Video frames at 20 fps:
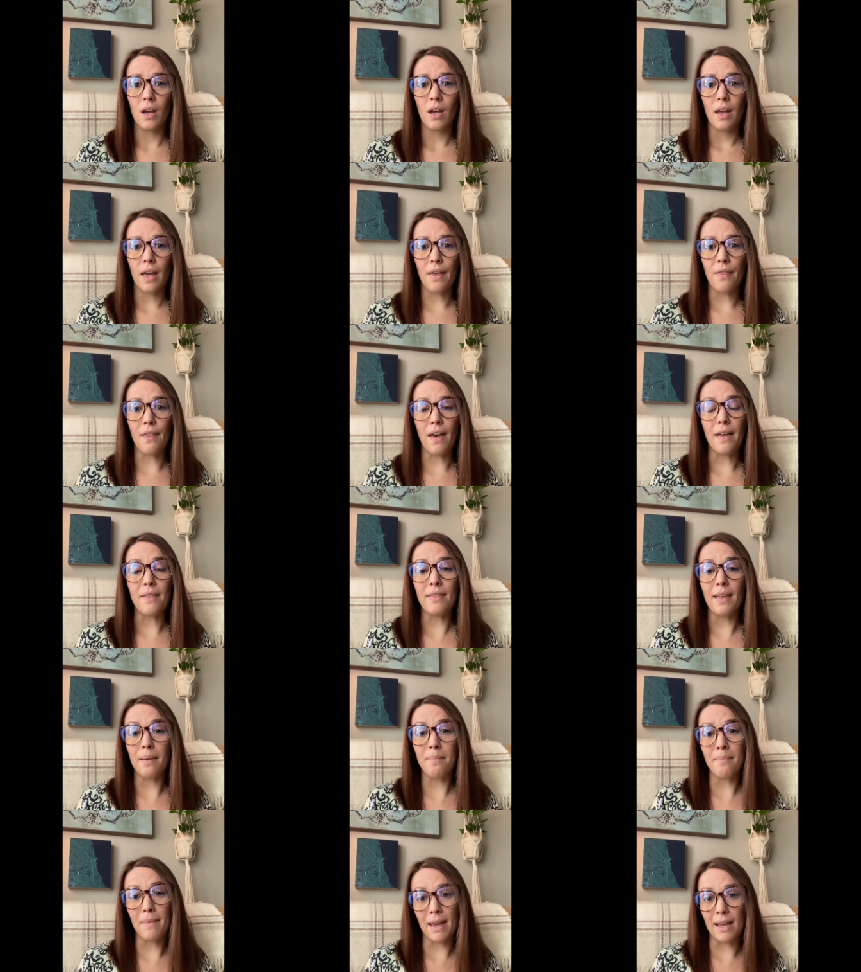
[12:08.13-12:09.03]
and that
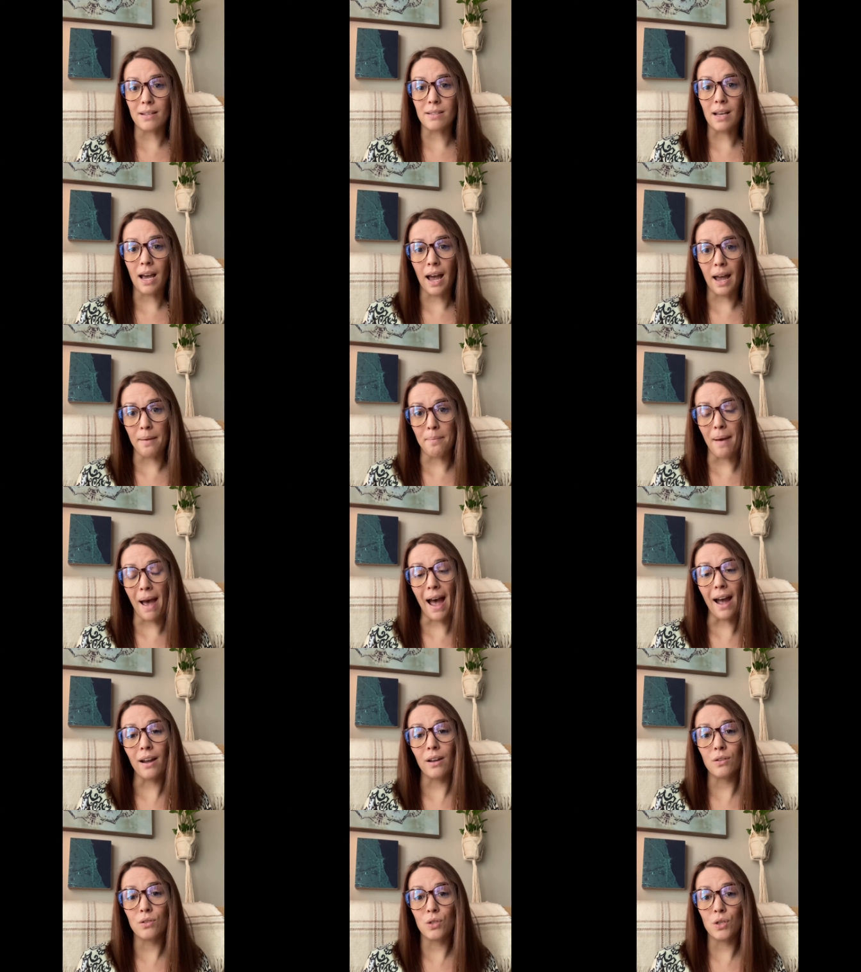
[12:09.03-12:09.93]
they may tie
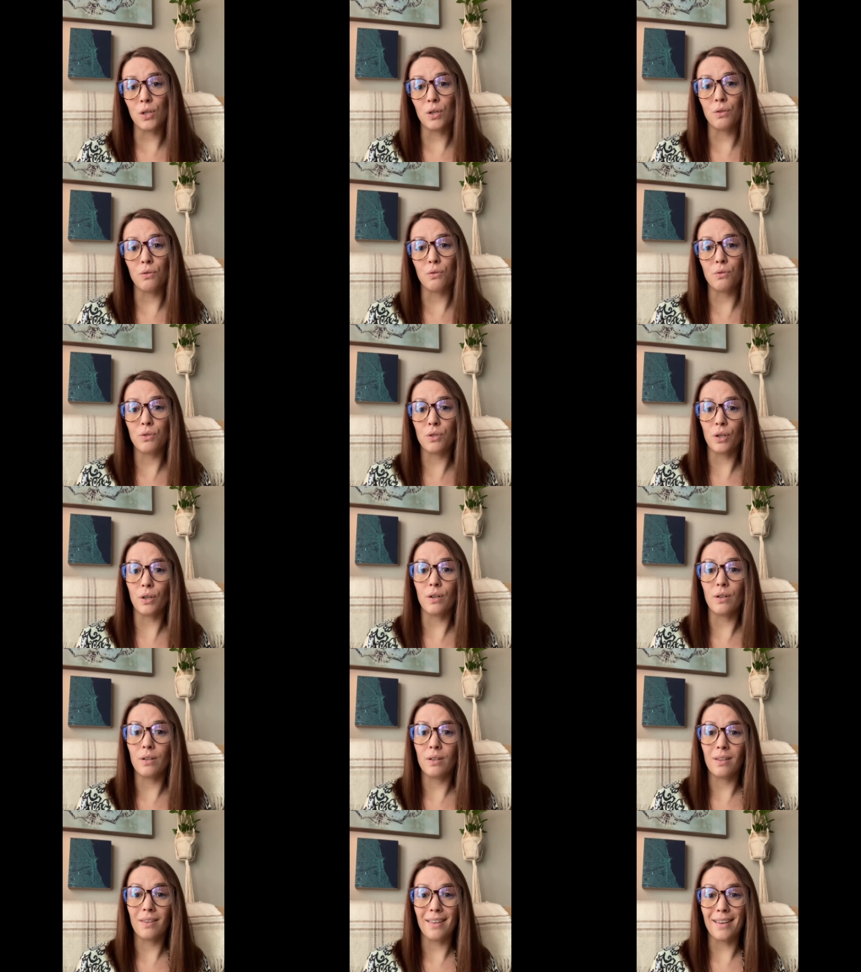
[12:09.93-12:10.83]
back to
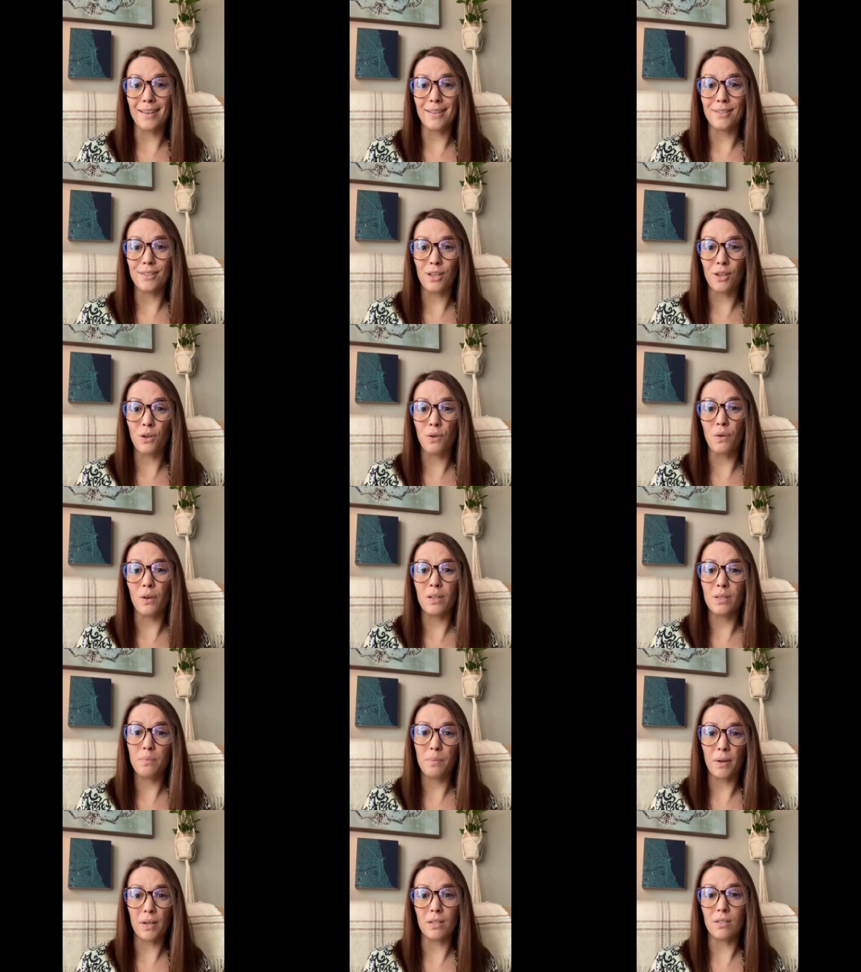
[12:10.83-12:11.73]
certain things that you
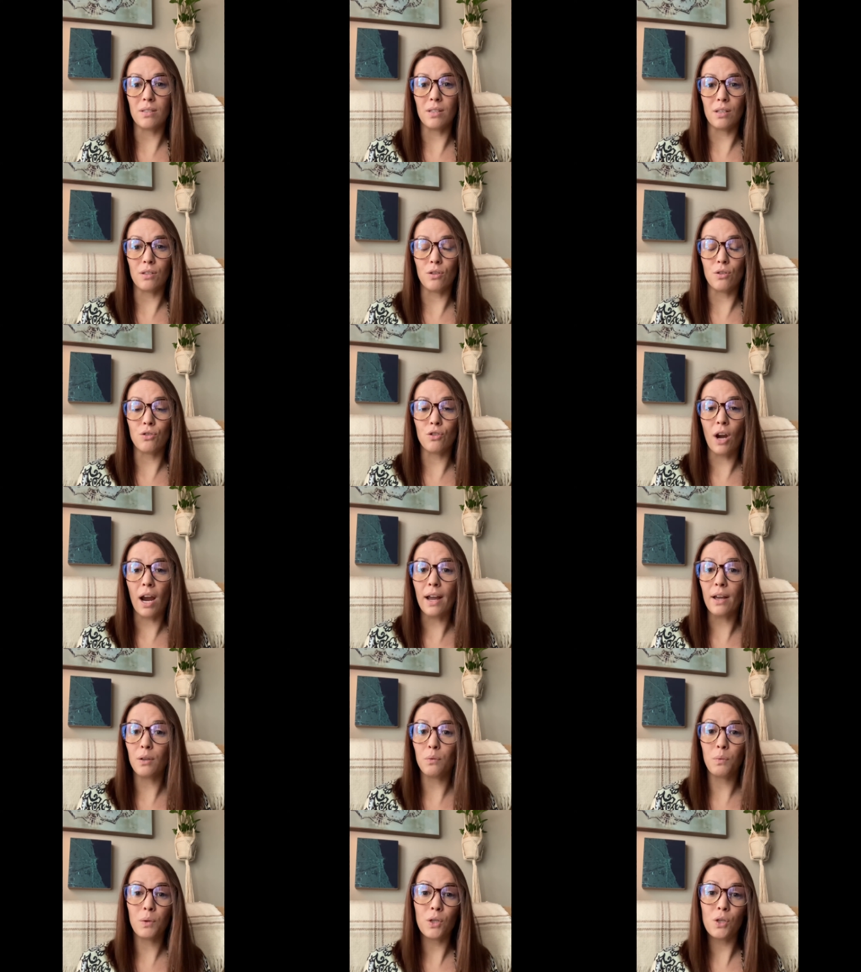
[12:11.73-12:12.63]
experienced as a
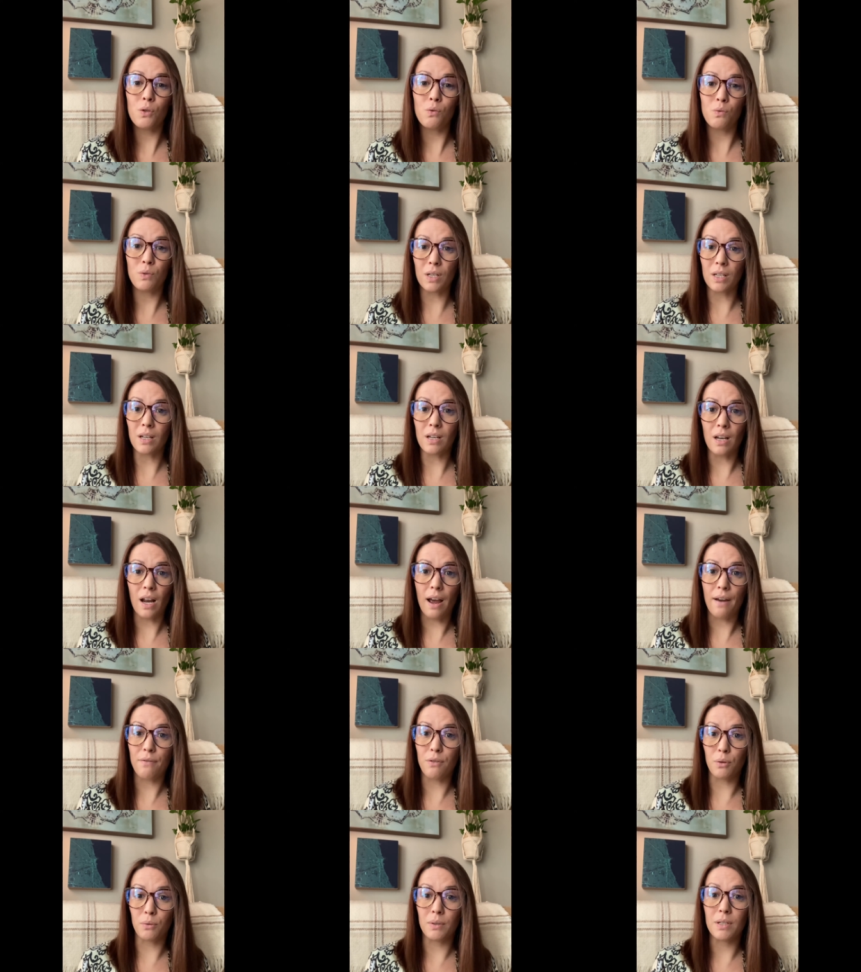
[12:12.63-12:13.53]
child when you didn't
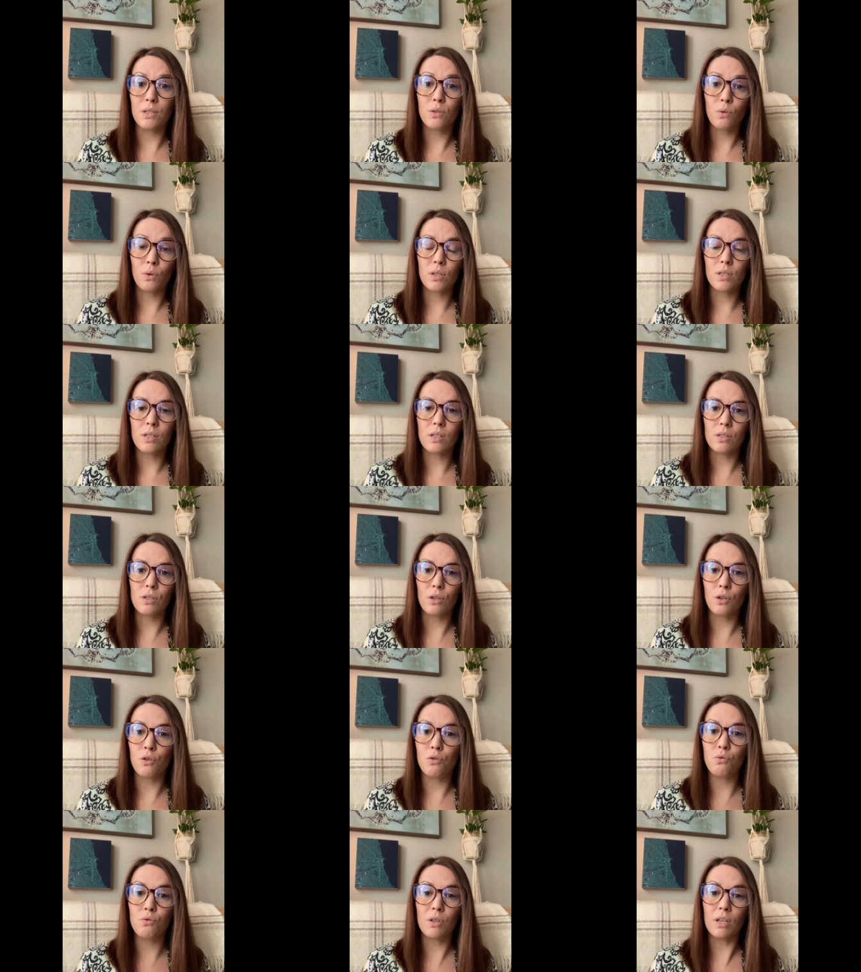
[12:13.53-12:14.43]
have the resources or
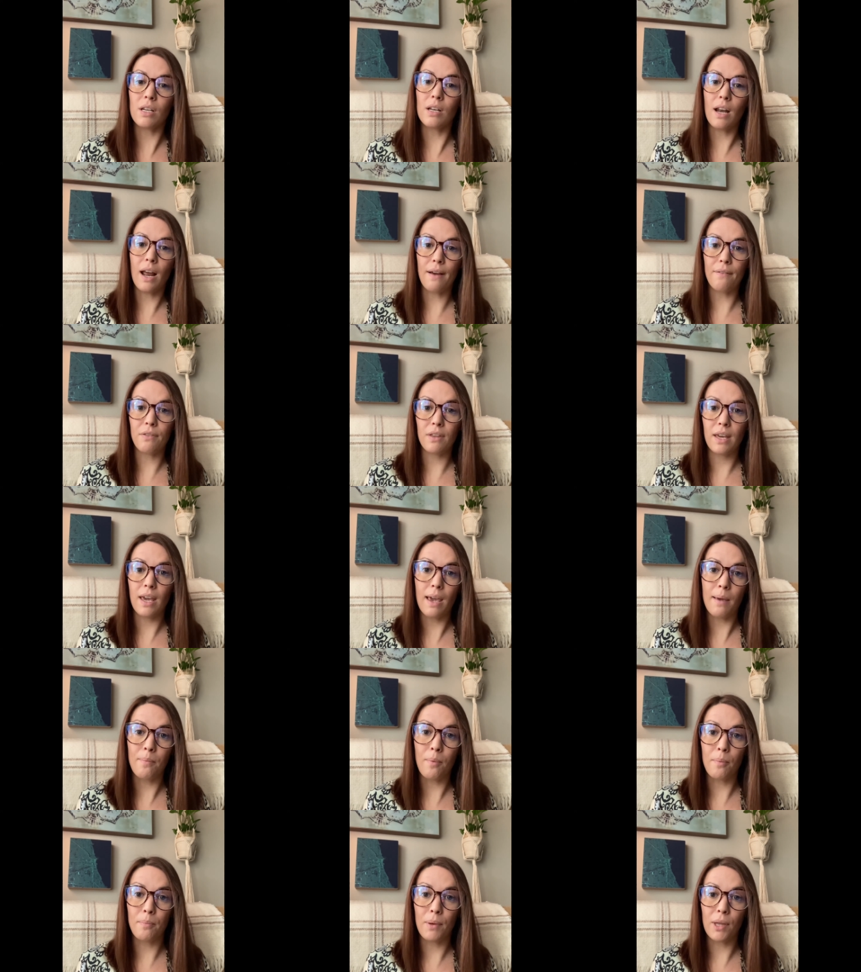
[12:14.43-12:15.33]
you didn't have the
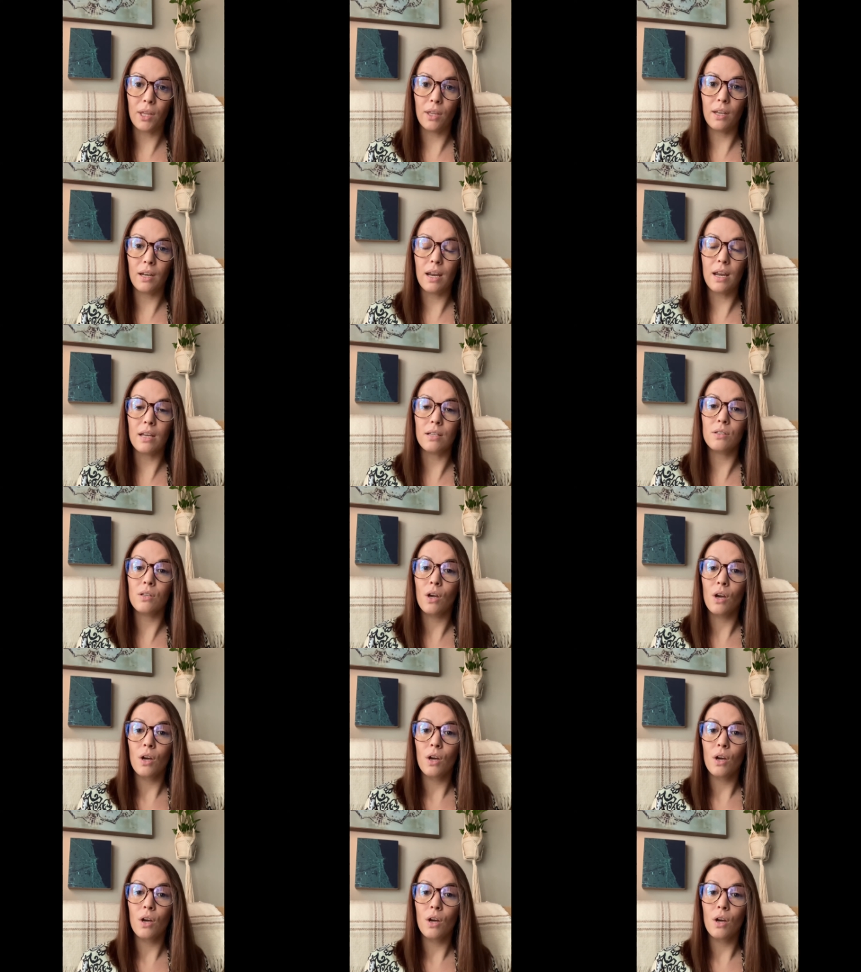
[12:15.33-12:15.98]
capabilities